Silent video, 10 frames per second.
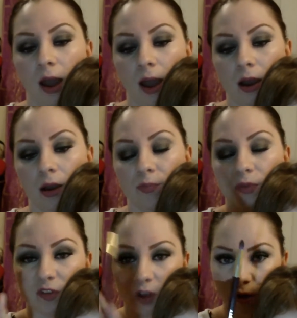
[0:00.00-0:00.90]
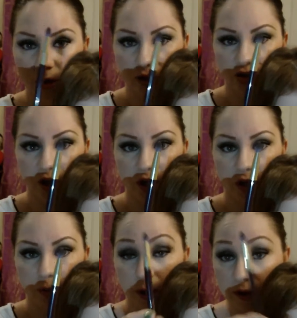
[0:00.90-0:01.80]
the Sonia
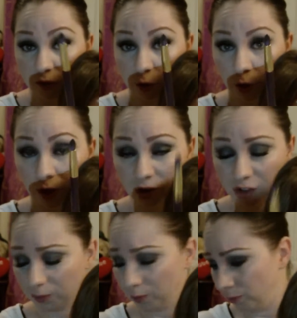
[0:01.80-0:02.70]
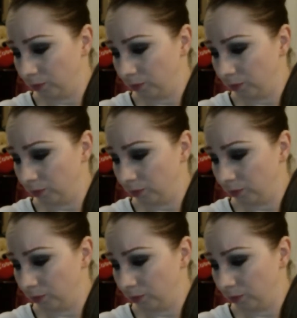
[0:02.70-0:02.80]
Keshik pencil brush,